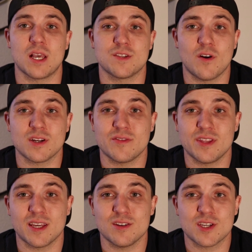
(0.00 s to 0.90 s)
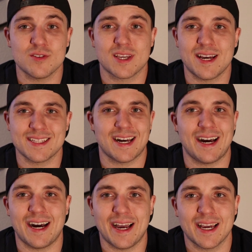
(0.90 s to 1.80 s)
As far as everything else goes, guys,
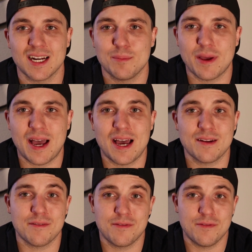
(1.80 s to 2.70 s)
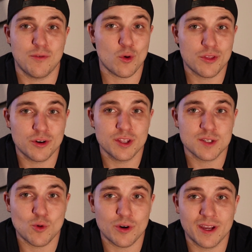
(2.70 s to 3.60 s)
I got up at 4:30
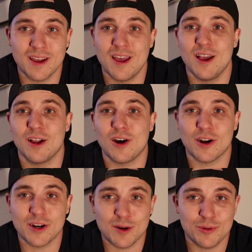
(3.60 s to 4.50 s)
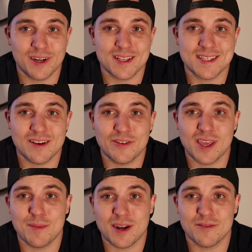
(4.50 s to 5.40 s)
this morning, caught an airplane at 7
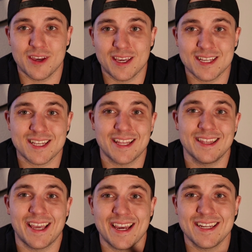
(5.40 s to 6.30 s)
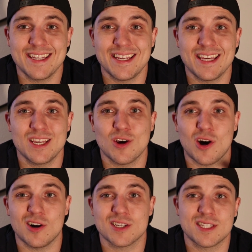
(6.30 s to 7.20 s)
a.m. out of Vegas, landed in
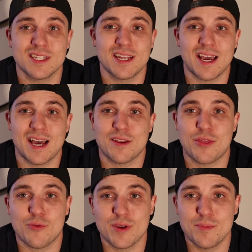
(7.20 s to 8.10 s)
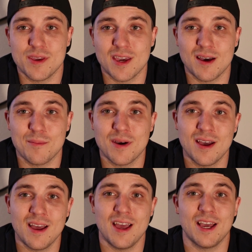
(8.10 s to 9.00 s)
Austin at 3 p.m.,
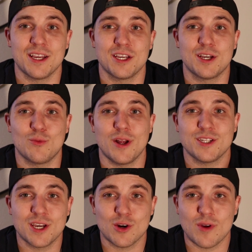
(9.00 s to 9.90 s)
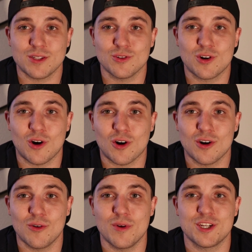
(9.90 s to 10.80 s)
went to get a rental
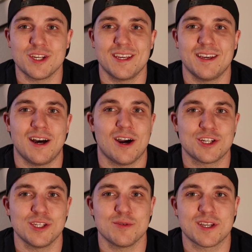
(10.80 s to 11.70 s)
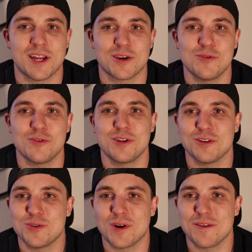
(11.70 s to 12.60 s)
car, which actually was kind of cool. You
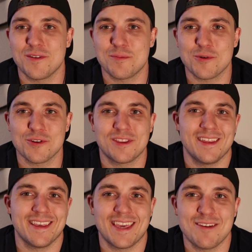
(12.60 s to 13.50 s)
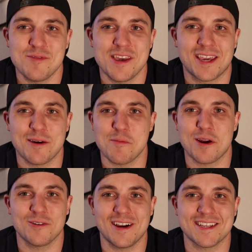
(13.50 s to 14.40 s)
know, 25th birthday, they gave me a
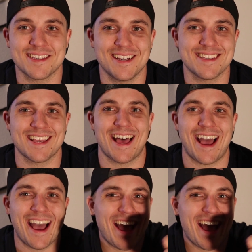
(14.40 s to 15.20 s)
Camaro SS.